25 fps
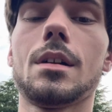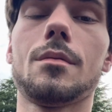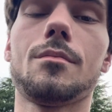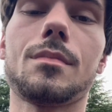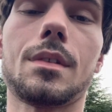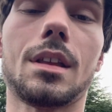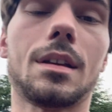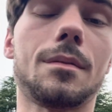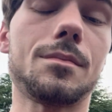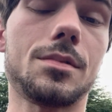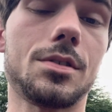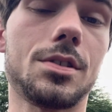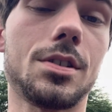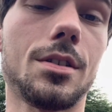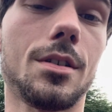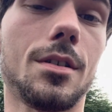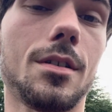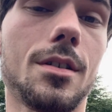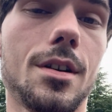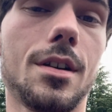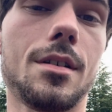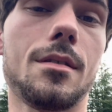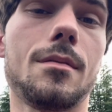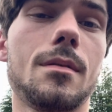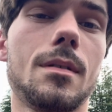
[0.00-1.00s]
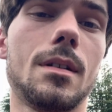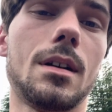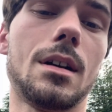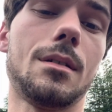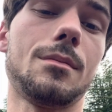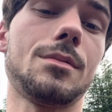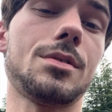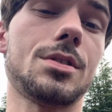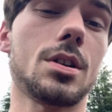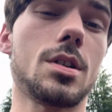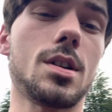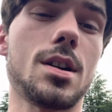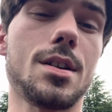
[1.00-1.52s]
Yeah, I'm sorry
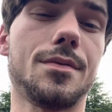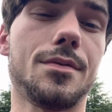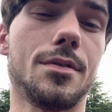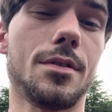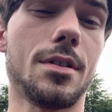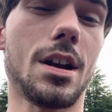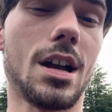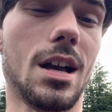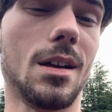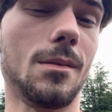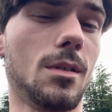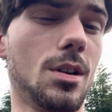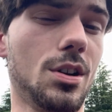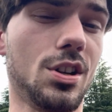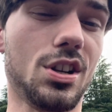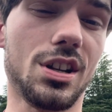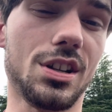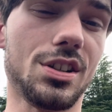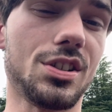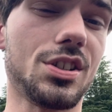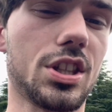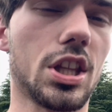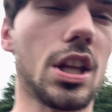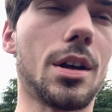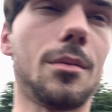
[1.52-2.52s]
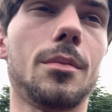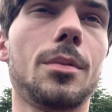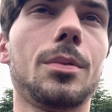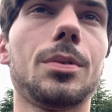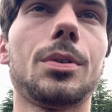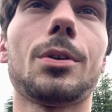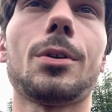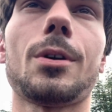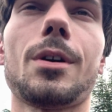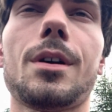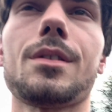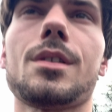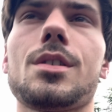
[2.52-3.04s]
for how much I stumbled
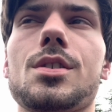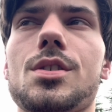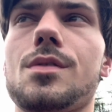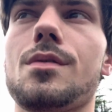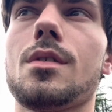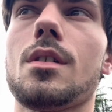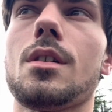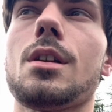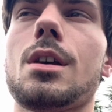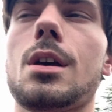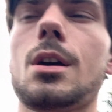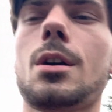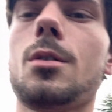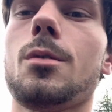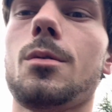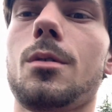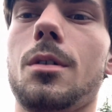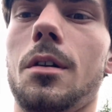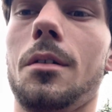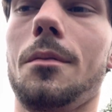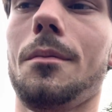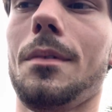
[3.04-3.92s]
during this video.